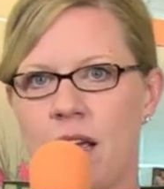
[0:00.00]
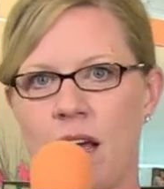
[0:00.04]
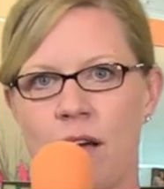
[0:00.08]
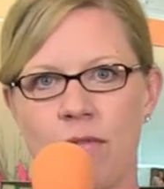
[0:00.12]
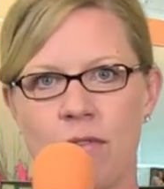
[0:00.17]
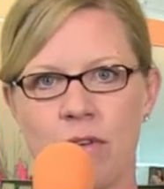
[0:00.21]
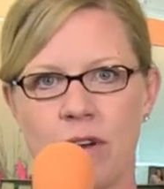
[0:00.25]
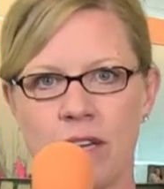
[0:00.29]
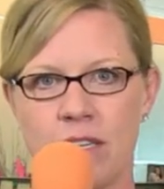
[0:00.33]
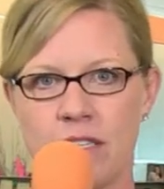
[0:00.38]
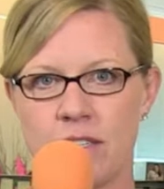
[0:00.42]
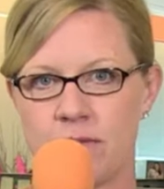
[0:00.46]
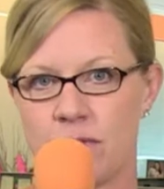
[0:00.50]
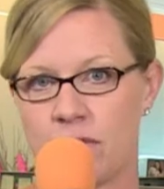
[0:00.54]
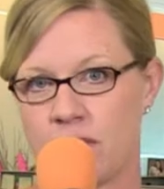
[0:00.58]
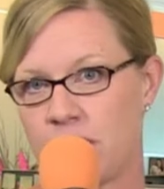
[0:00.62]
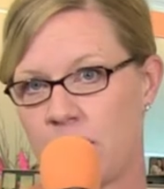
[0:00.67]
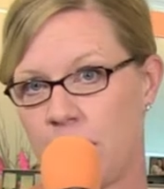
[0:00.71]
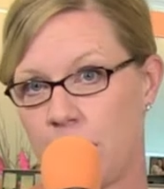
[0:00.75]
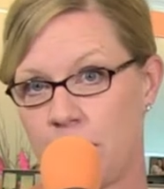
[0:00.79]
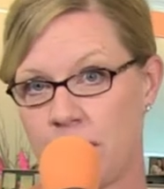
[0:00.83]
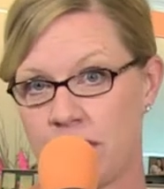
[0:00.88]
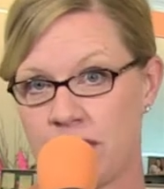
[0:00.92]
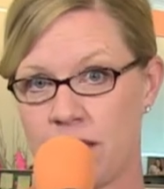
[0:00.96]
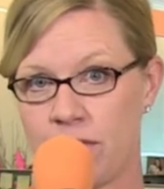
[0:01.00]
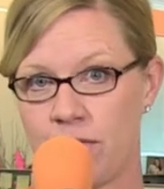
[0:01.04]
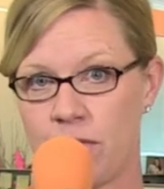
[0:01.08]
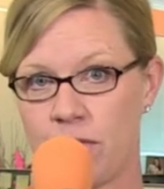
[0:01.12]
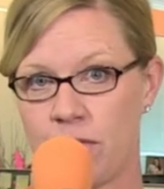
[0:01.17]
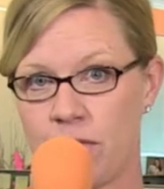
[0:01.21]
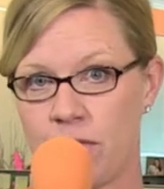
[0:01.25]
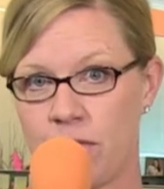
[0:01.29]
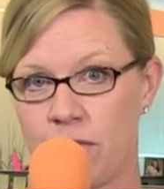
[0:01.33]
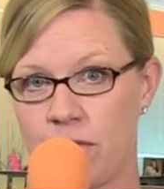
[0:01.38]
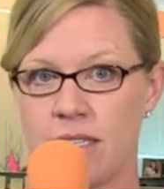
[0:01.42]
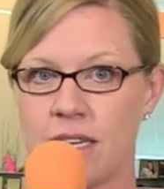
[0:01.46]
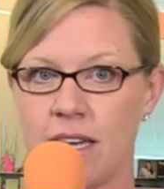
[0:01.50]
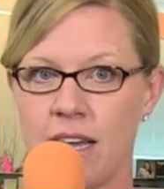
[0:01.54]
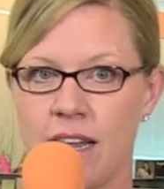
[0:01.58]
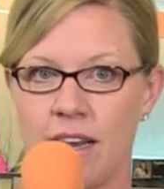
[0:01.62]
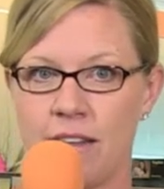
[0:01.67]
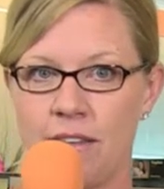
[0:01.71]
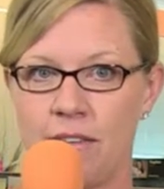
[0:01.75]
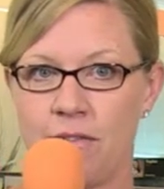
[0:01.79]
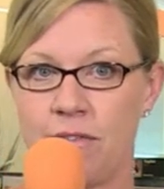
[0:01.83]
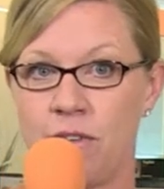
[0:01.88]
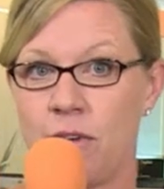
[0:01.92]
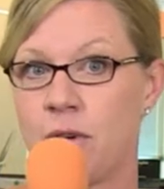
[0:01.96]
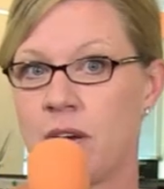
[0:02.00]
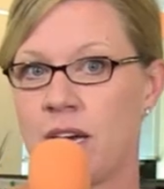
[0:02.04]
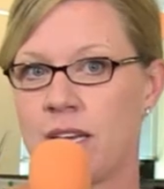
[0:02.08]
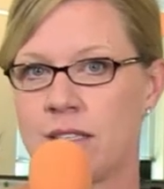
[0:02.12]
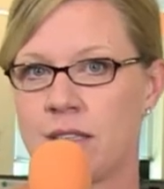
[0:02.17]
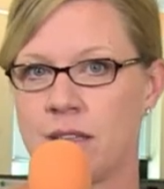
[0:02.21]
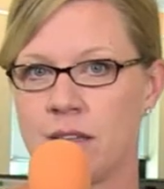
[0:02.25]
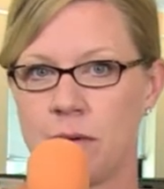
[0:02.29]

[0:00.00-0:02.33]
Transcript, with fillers: covering different topics every week to kind of give you guys